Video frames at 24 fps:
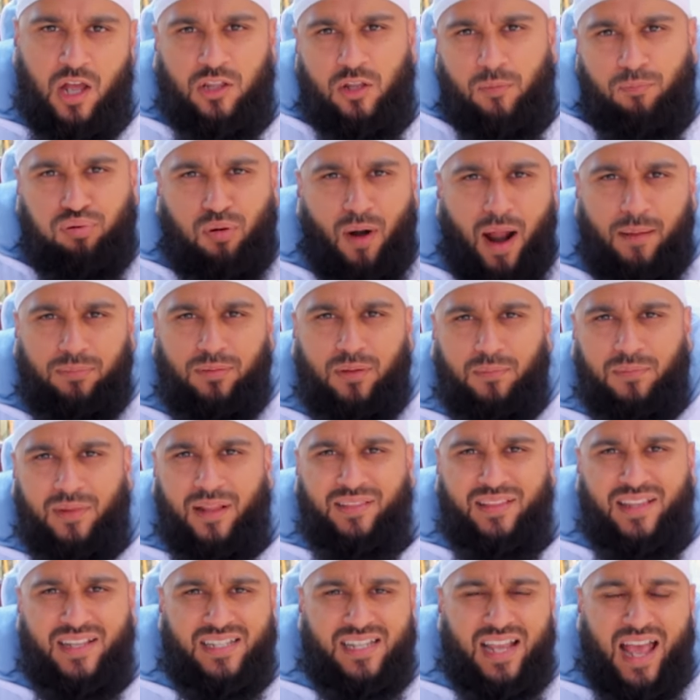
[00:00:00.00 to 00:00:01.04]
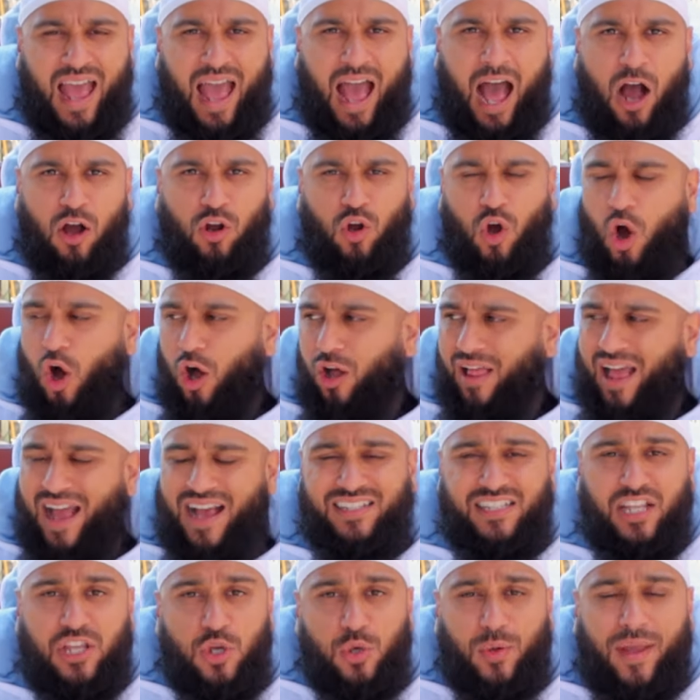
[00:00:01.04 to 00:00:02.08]
The problem that this alcohol
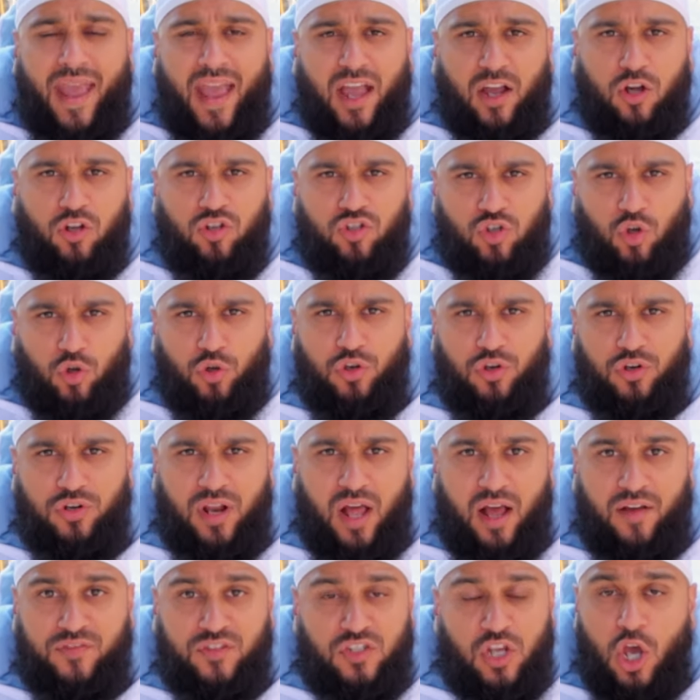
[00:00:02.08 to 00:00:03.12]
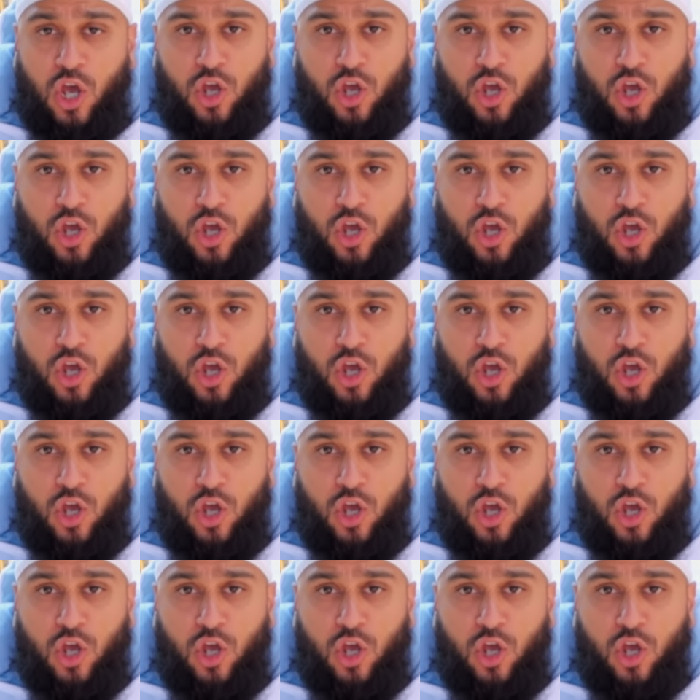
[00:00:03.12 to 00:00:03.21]
has that you can't control your nafs.